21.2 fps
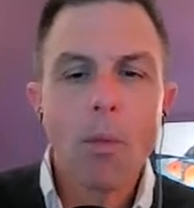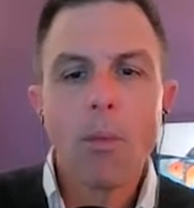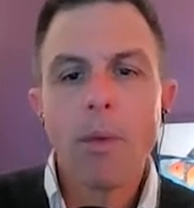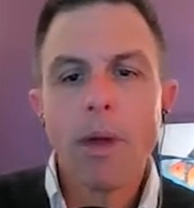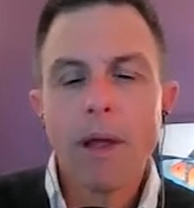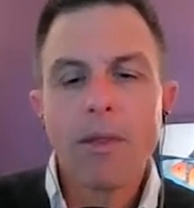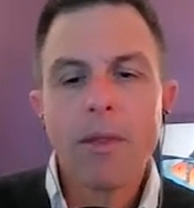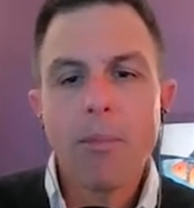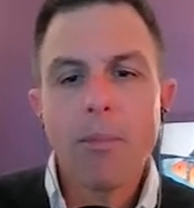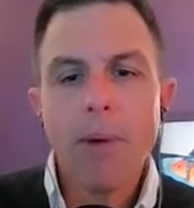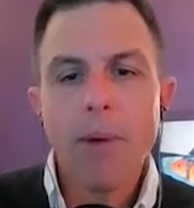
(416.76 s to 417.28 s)

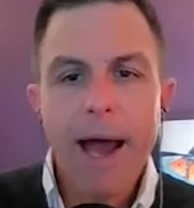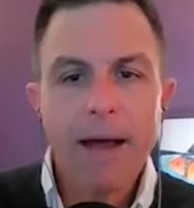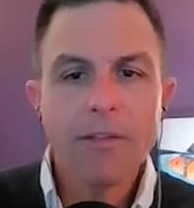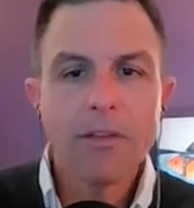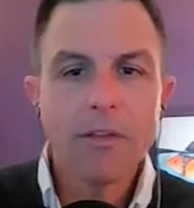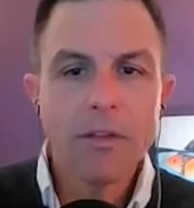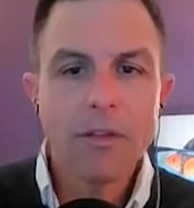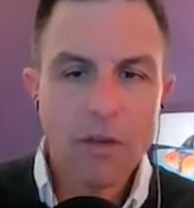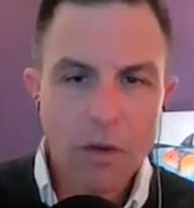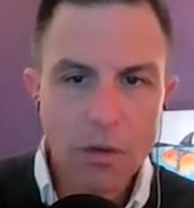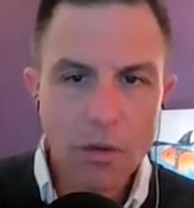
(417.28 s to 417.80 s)
in the
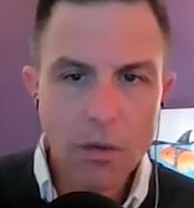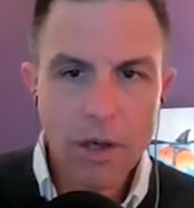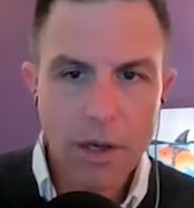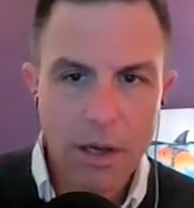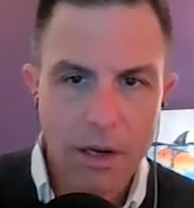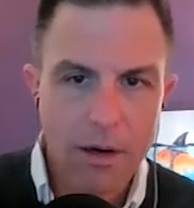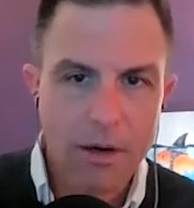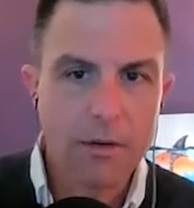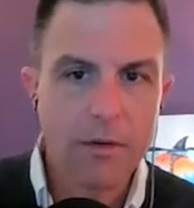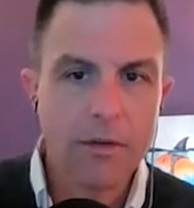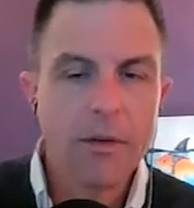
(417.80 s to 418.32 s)
past two
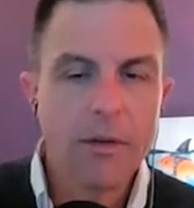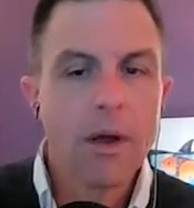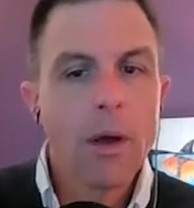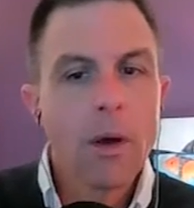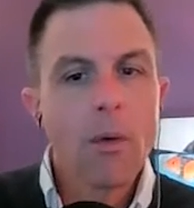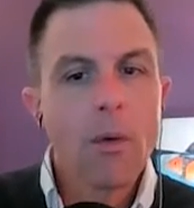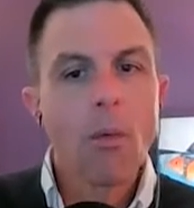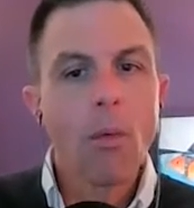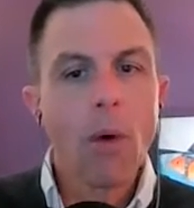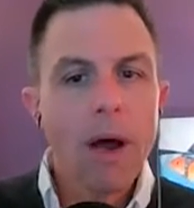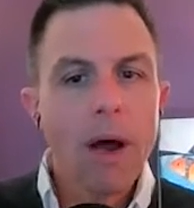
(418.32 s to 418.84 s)
years,
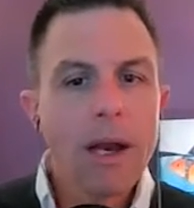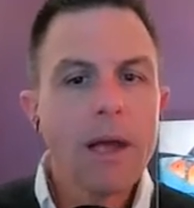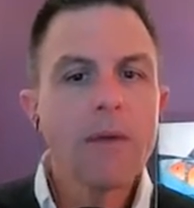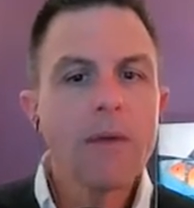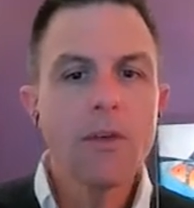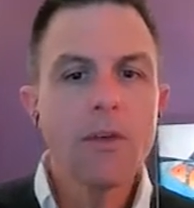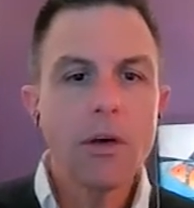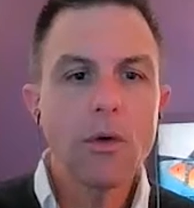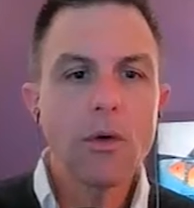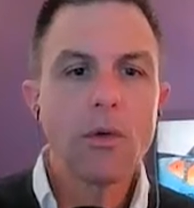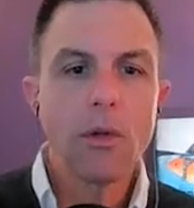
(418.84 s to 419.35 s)
what
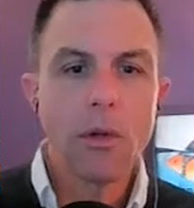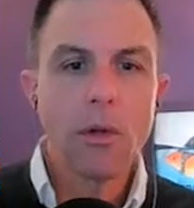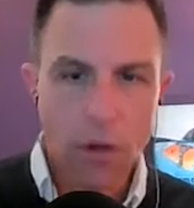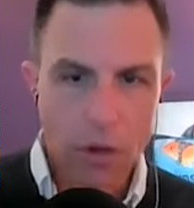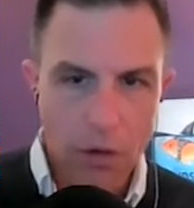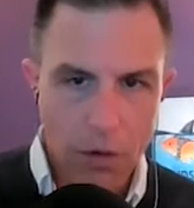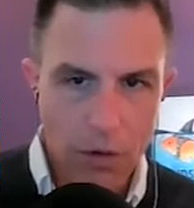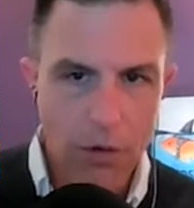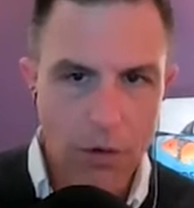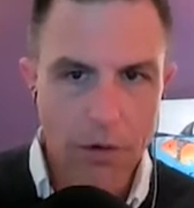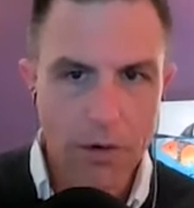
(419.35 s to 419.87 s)
have you
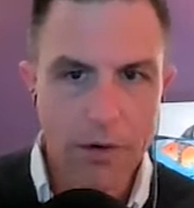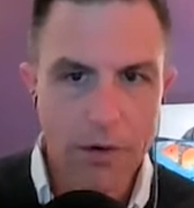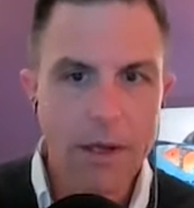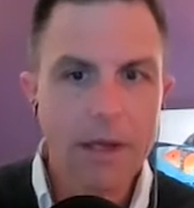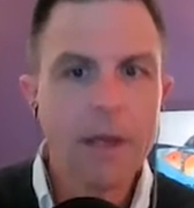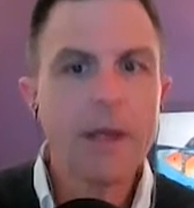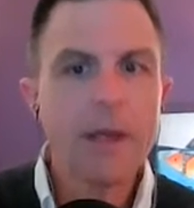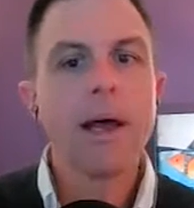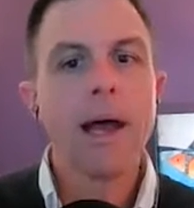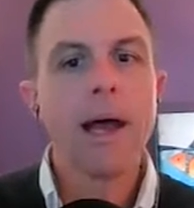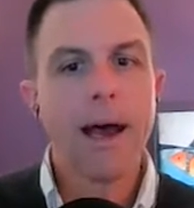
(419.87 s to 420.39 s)
learned
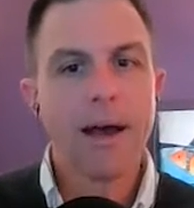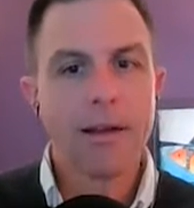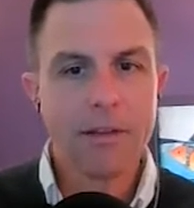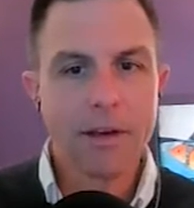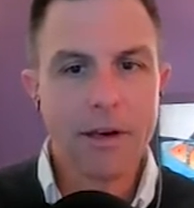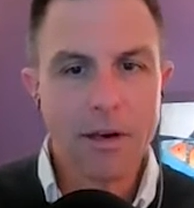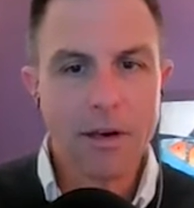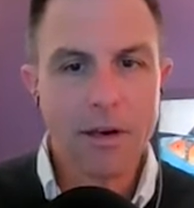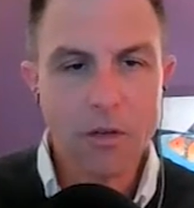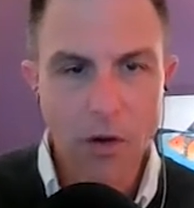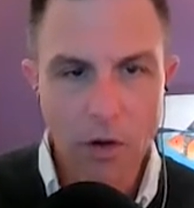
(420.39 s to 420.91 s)
as
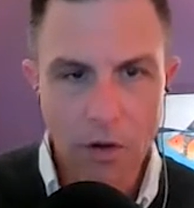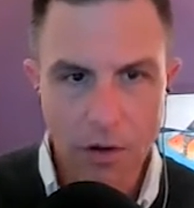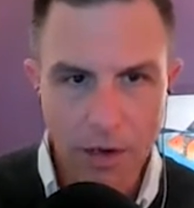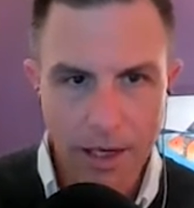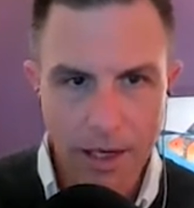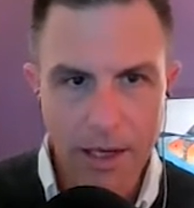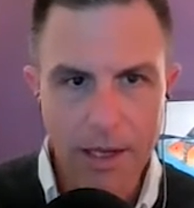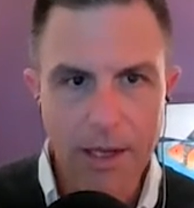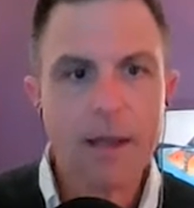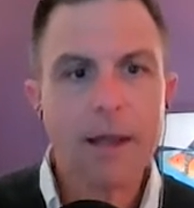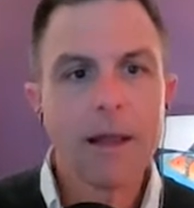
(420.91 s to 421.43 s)
an
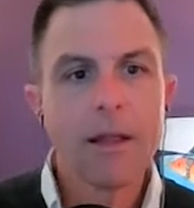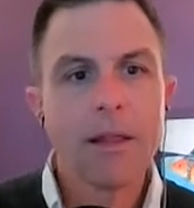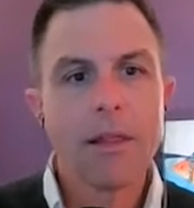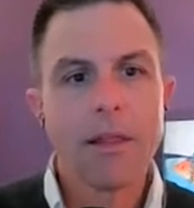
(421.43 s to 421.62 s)
attorney